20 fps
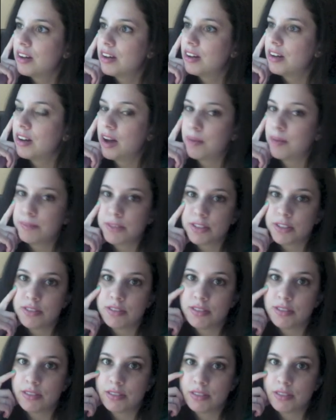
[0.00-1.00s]

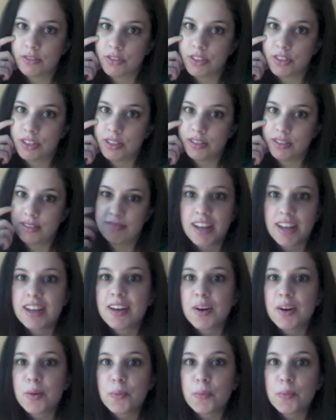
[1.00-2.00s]
Optical illusion?
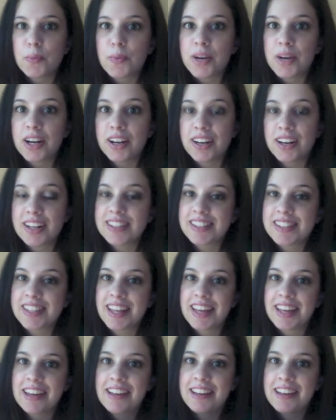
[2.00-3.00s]
Where it's
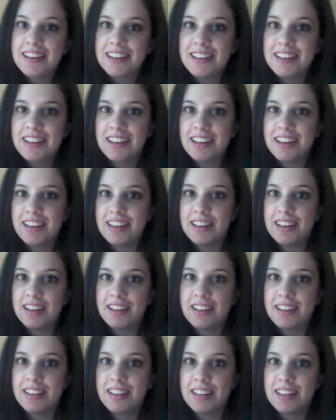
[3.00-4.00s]
like
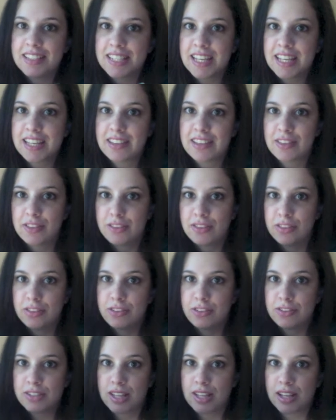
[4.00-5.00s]

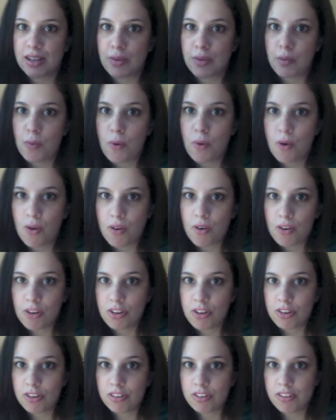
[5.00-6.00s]
there's like a
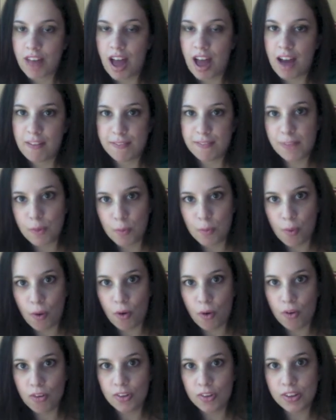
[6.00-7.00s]
wall, half the
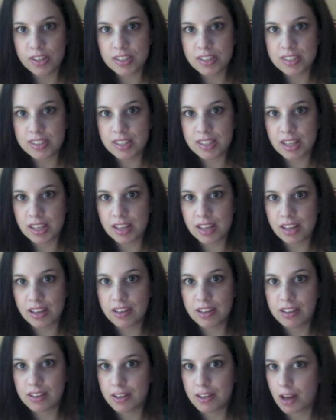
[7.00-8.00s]
wall is like
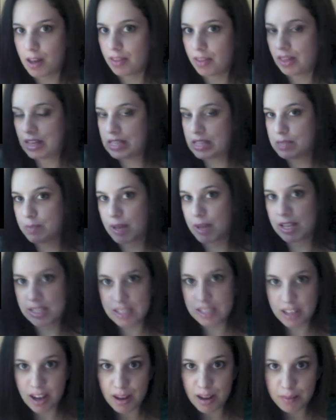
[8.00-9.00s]
it's painted
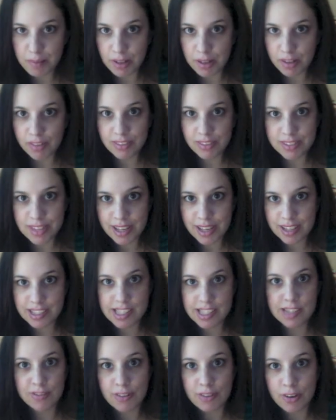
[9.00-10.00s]
on, but it looks like it's
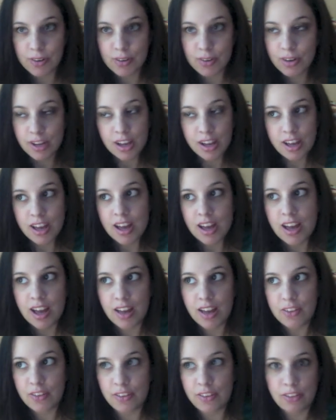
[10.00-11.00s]
the road, and
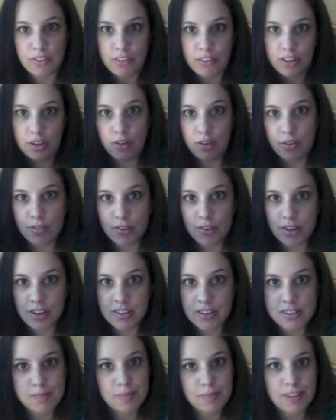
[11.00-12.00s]
they're like looking over it or
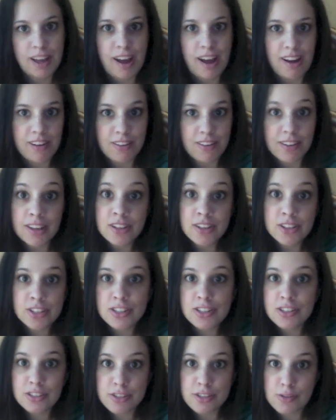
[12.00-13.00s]
something. I don't know. It just
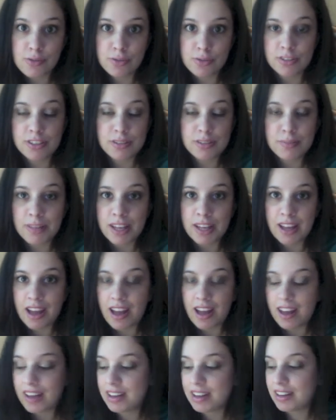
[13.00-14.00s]
looks cool to me,
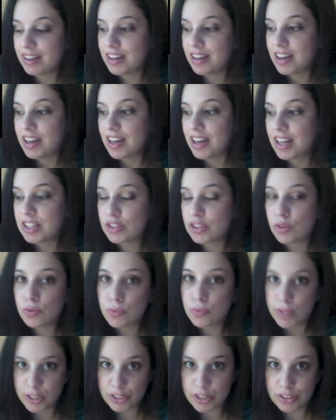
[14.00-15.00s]
and it's
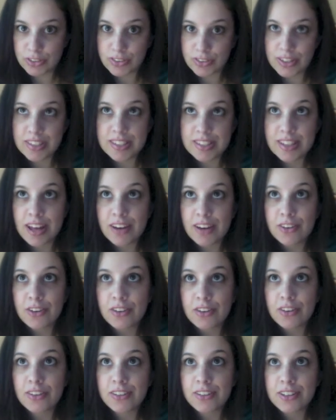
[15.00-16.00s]
original. It's not a
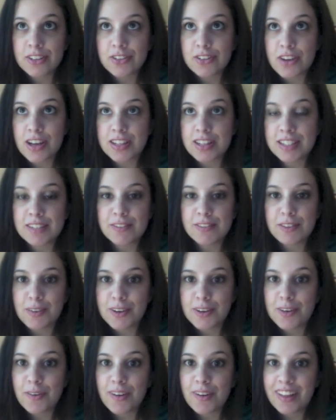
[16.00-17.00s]
girl in a dress, even though I
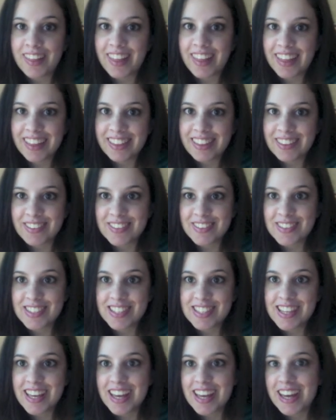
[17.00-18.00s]
know I like those,
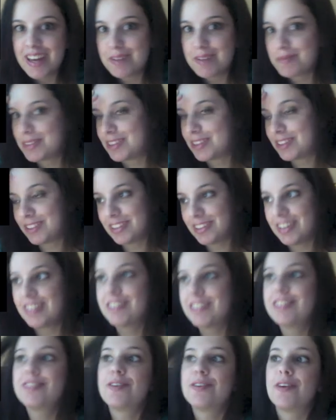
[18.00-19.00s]
but it's
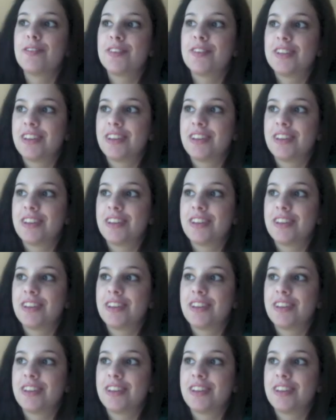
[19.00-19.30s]
too overdone.